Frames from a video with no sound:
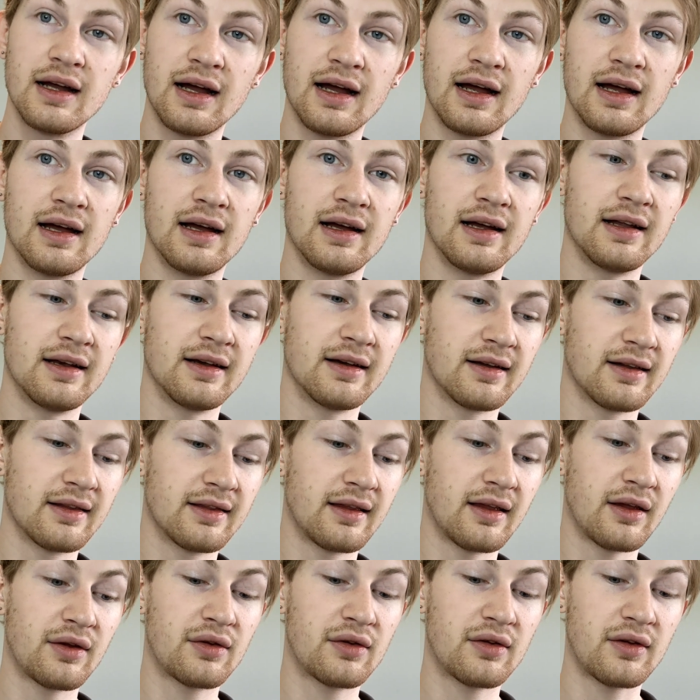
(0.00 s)
and
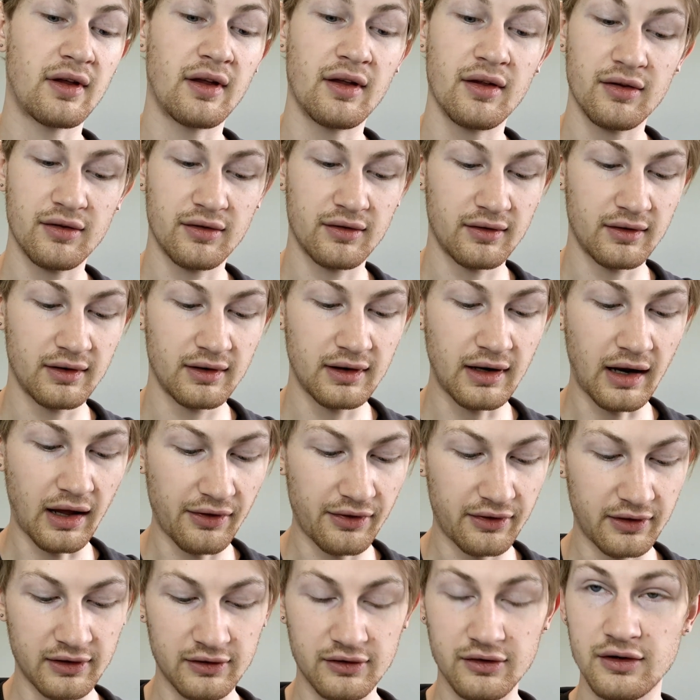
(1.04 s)
this is
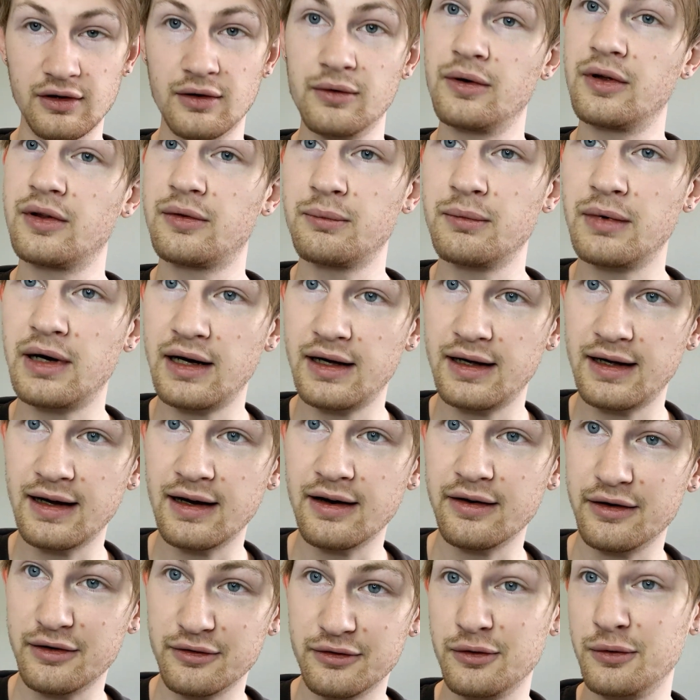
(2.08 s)
nothing to do with my
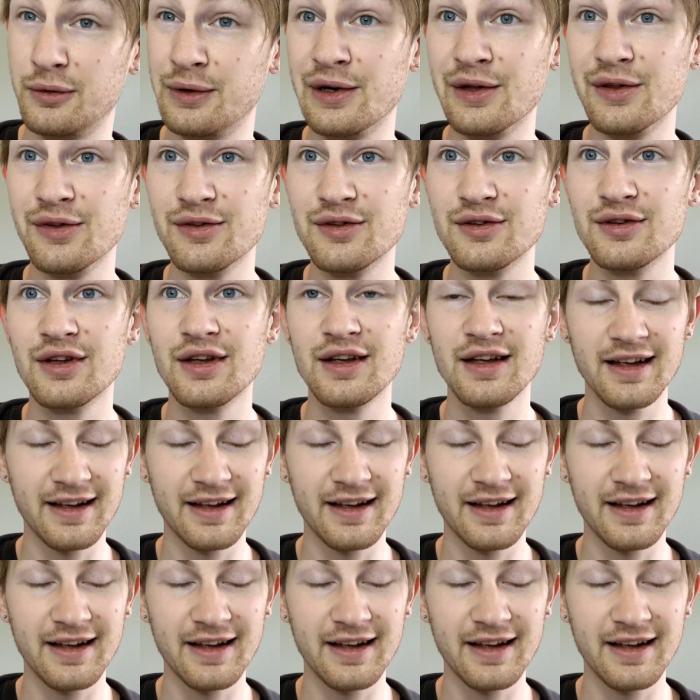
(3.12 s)
error for once.